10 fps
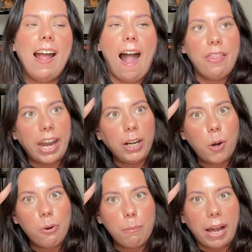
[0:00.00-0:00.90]
And then I
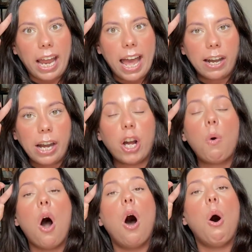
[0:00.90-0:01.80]
go to my head and I
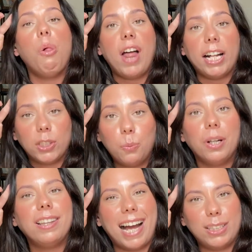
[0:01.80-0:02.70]
go, oh, that's
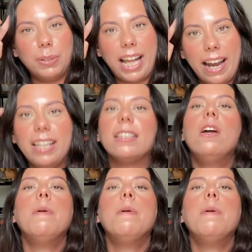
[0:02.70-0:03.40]
what, that's what that is.